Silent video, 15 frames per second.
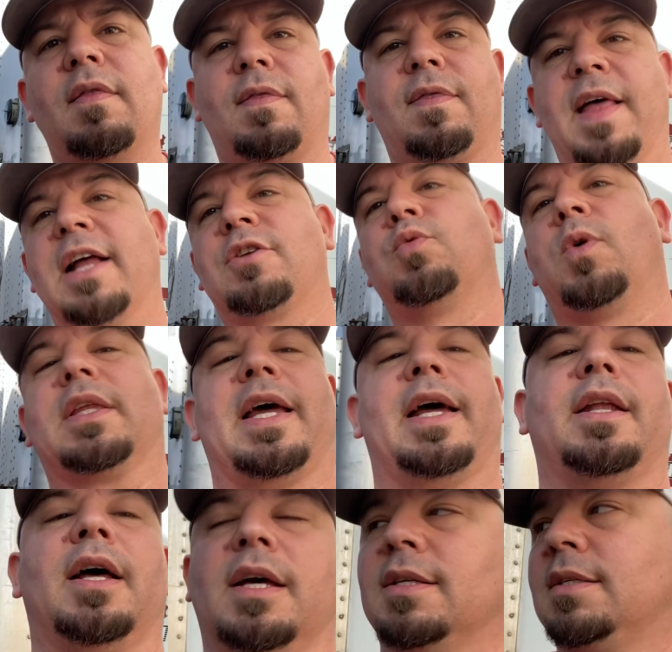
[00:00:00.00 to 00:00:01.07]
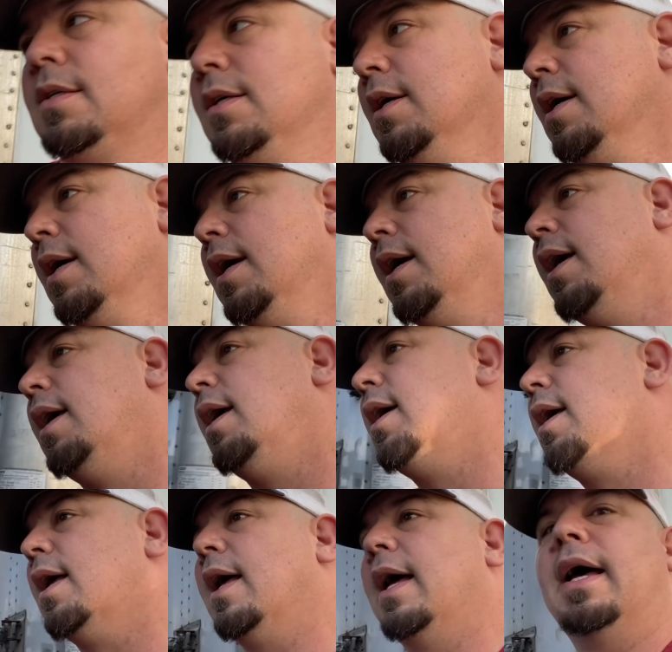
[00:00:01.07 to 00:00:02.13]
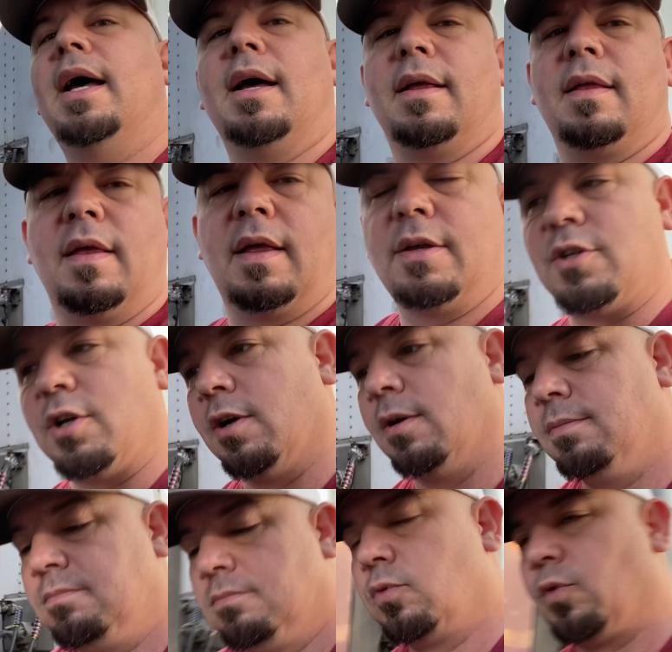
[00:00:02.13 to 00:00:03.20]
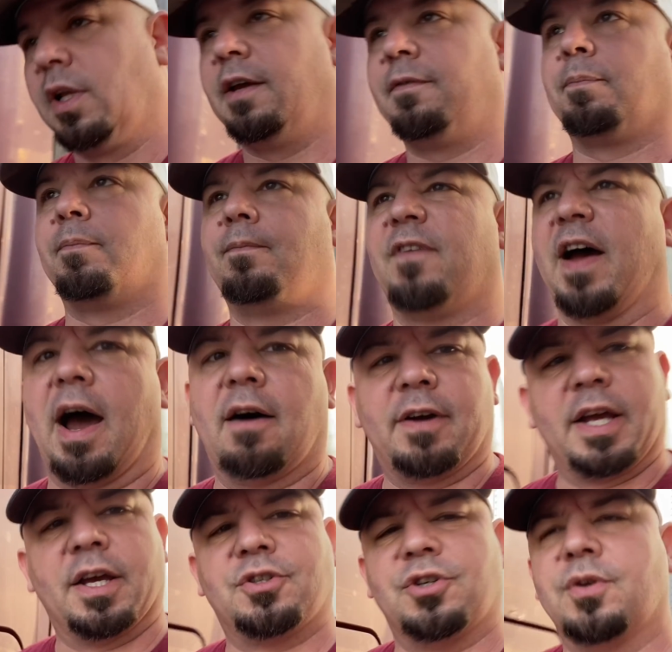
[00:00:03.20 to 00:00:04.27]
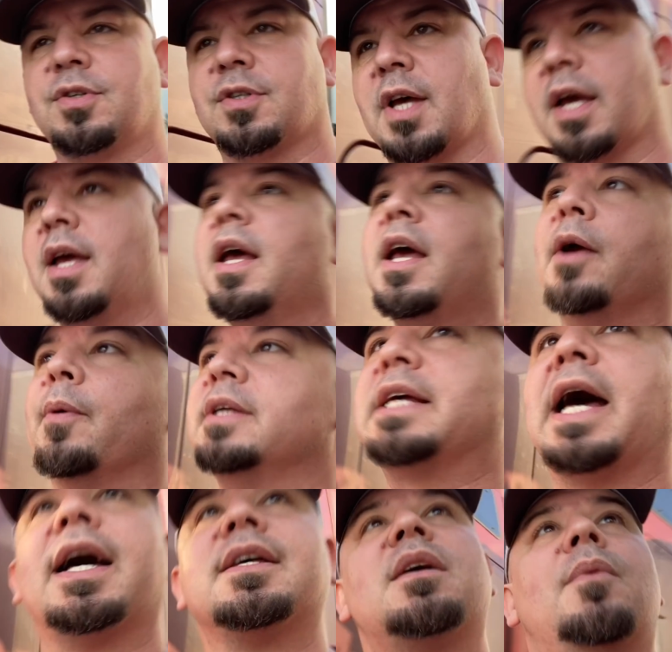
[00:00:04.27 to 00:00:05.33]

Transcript: that's what that does. Sure, relief valve, I guess you could say. Anyways, guys, I'm